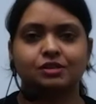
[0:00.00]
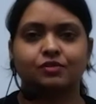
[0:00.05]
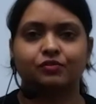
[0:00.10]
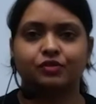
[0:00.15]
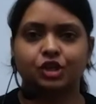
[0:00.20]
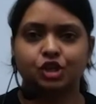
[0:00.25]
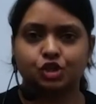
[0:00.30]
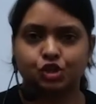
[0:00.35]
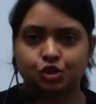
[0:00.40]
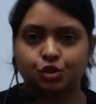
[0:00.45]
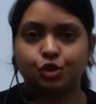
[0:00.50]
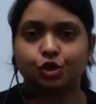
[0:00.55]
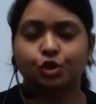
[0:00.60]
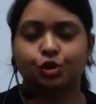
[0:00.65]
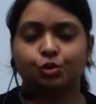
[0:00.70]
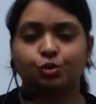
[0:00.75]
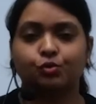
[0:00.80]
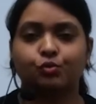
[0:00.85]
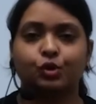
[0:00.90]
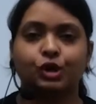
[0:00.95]
we should
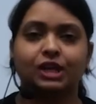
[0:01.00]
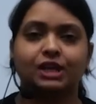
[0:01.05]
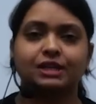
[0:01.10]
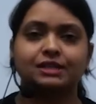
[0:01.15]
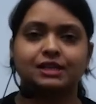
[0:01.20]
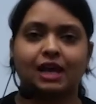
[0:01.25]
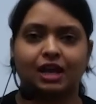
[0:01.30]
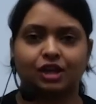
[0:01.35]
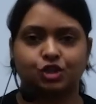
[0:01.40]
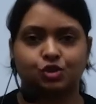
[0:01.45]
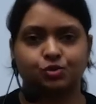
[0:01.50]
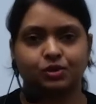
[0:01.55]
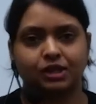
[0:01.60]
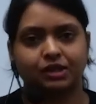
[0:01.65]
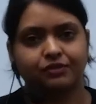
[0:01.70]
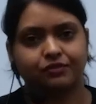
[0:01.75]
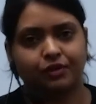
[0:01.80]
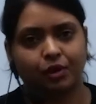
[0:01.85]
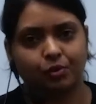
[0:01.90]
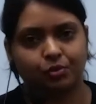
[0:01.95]
know what is actually
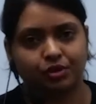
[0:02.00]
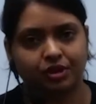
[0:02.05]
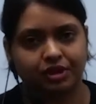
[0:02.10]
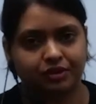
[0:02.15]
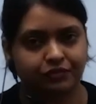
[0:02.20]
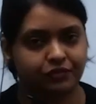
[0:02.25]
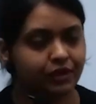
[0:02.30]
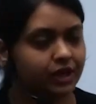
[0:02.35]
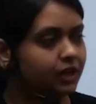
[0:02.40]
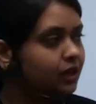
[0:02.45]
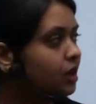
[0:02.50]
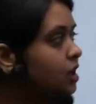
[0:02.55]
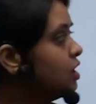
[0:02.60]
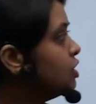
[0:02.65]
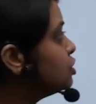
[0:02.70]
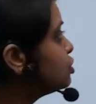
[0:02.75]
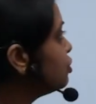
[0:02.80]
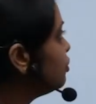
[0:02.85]
founder effect. So